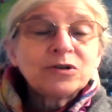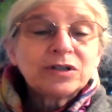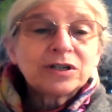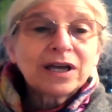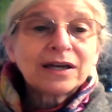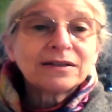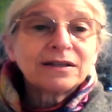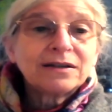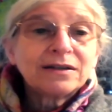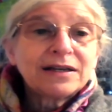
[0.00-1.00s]
you look at
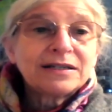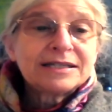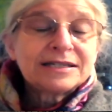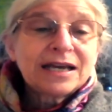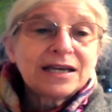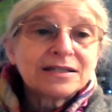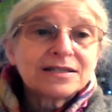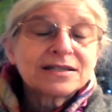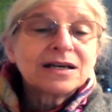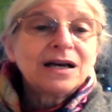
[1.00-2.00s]
the United States.